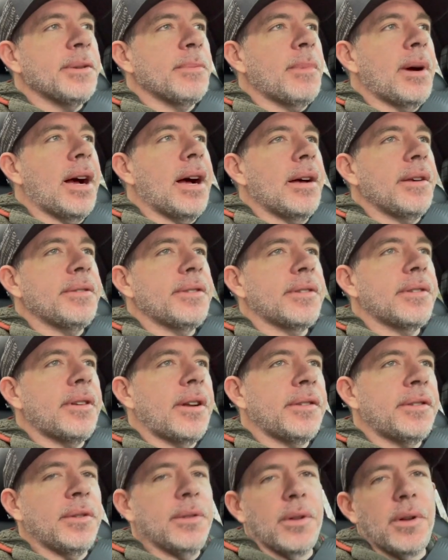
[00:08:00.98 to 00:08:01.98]
miles
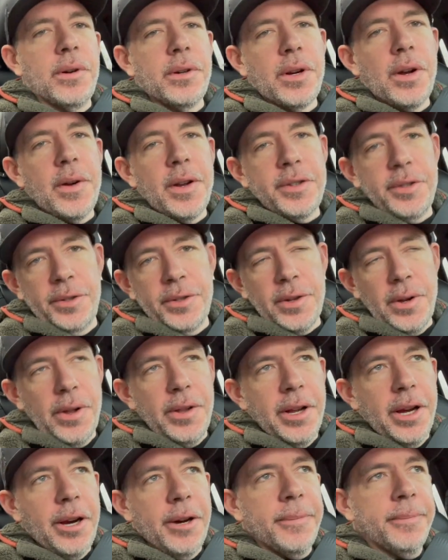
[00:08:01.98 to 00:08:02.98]
not too long ago, as you saw
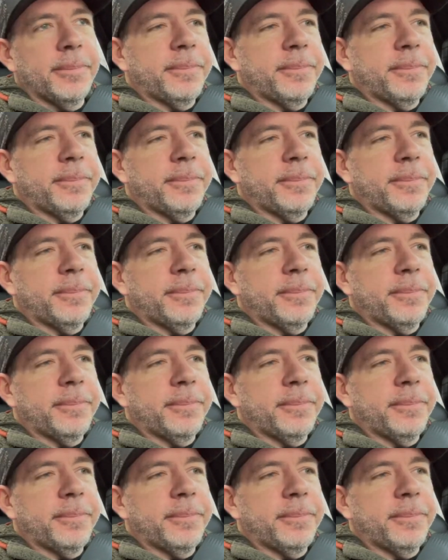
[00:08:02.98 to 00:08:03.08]
there.